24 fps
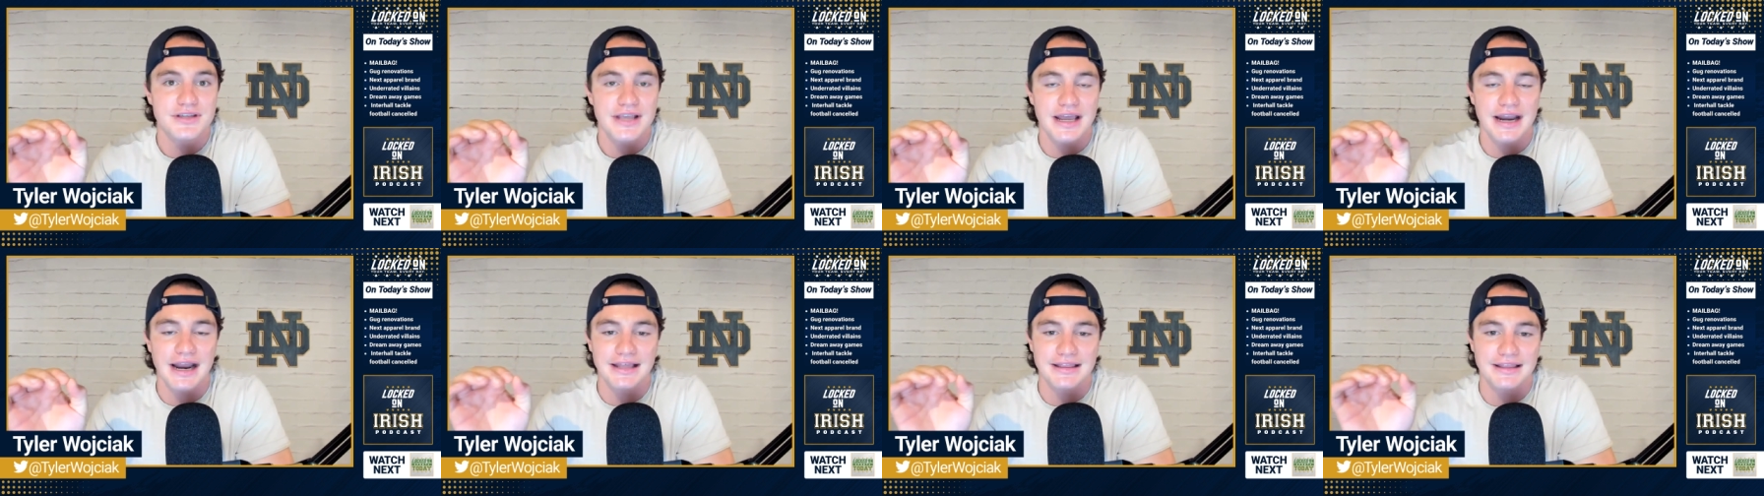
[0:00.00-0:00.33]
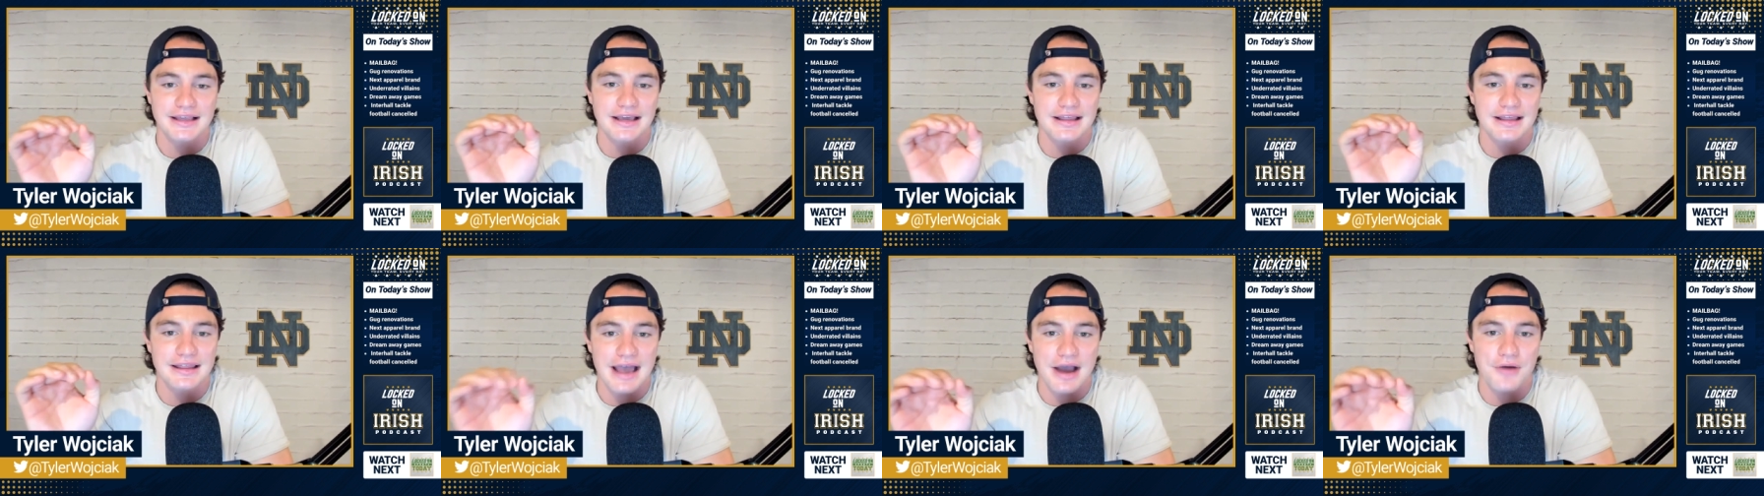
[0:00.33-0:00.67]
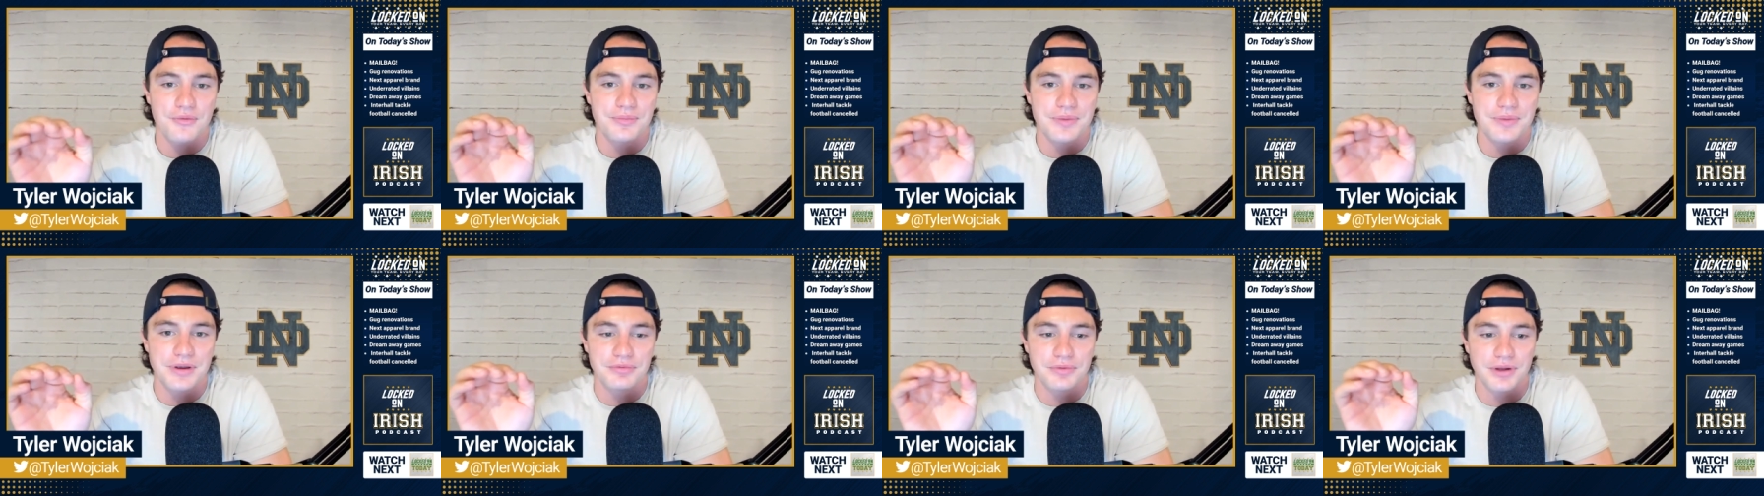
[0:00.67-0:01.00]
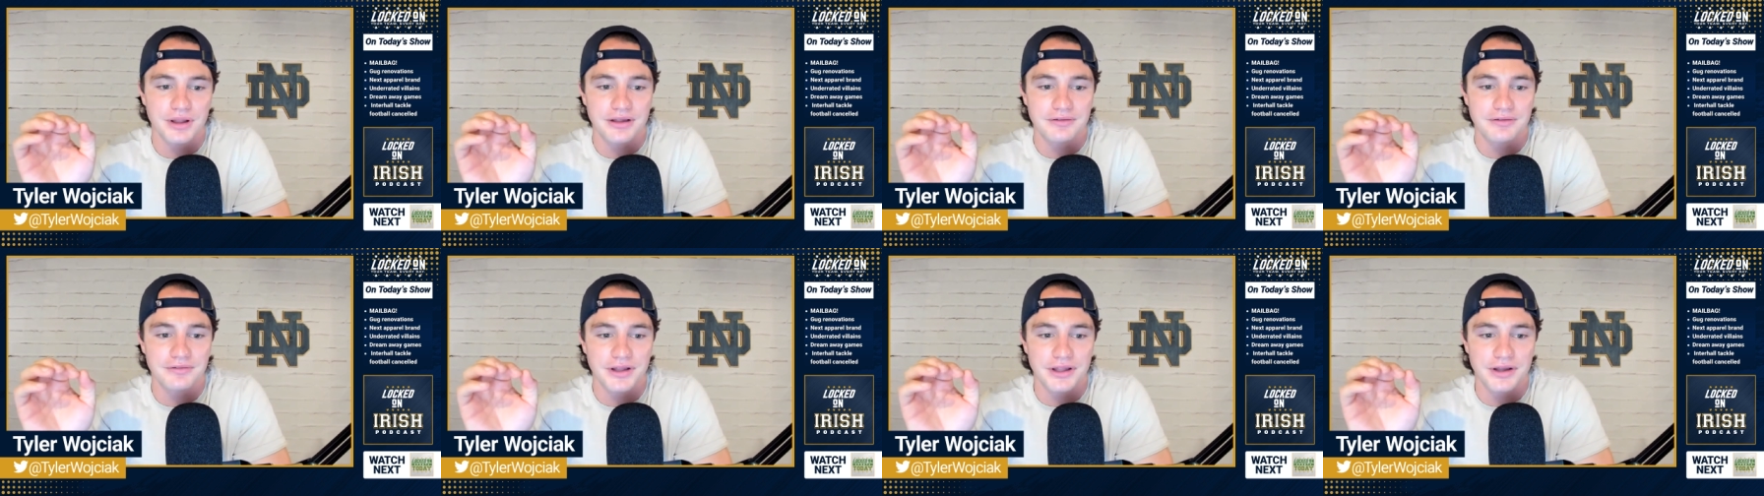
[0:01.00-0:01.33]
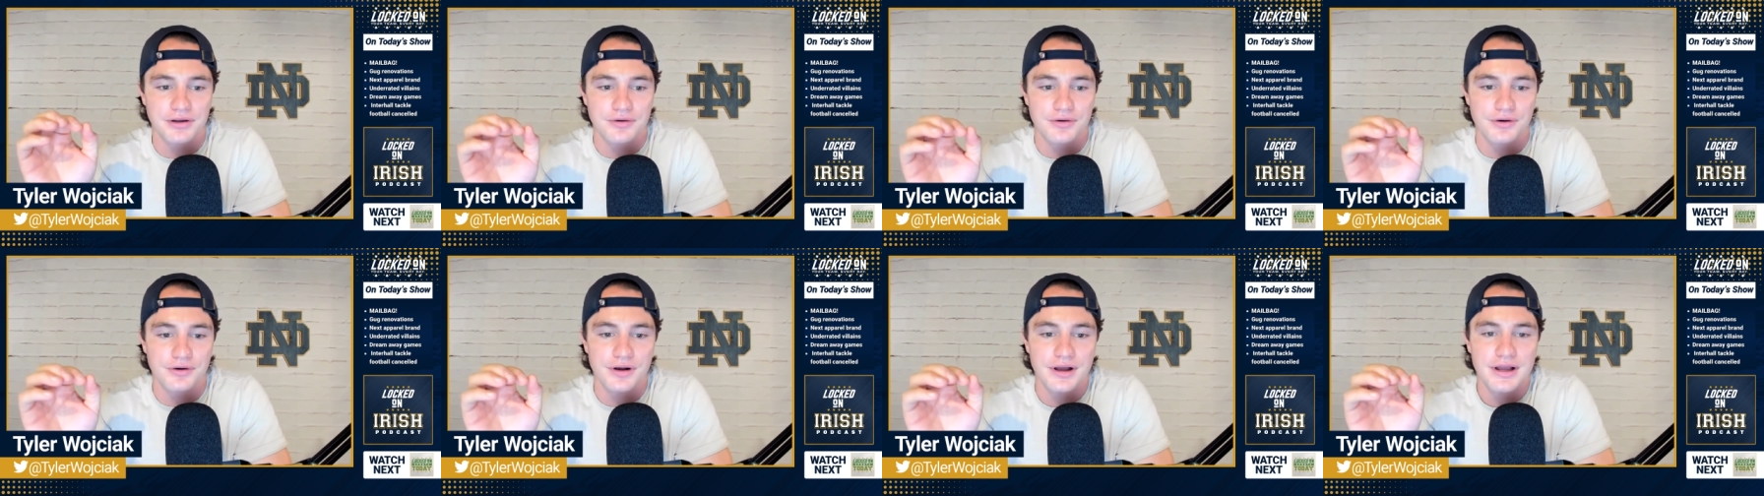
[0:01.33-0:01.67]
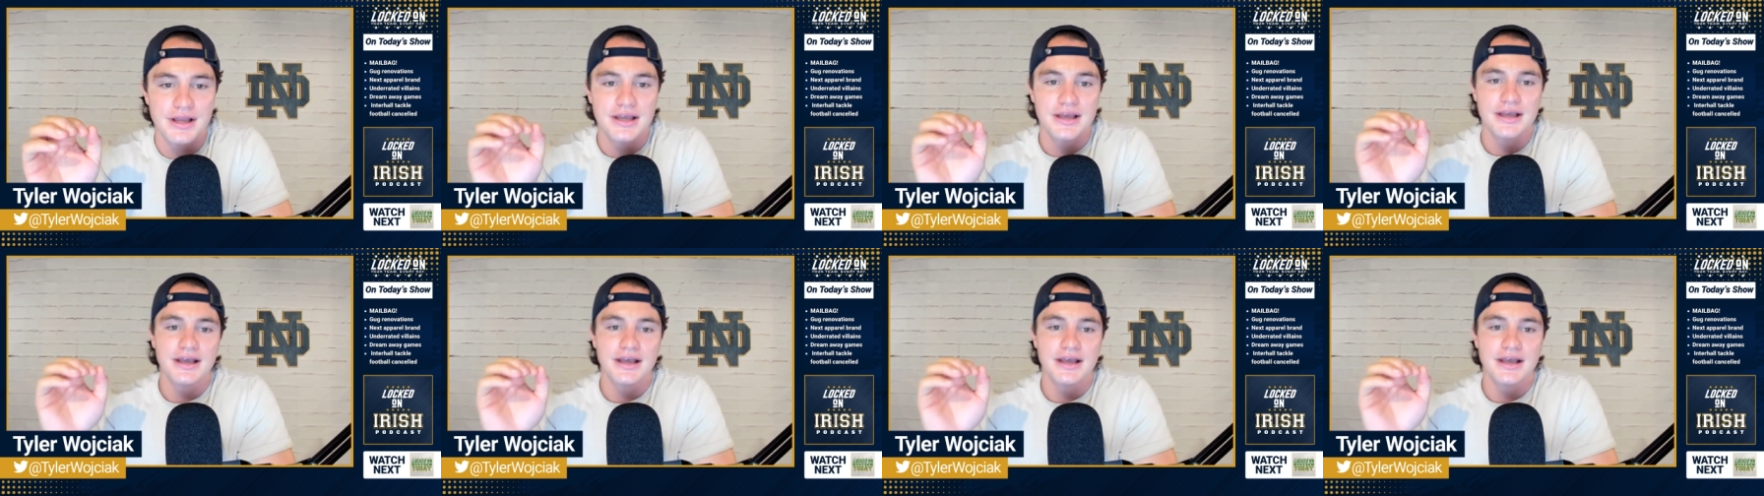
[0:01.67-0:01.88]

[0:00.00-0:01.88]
and I think that would be really, really cool.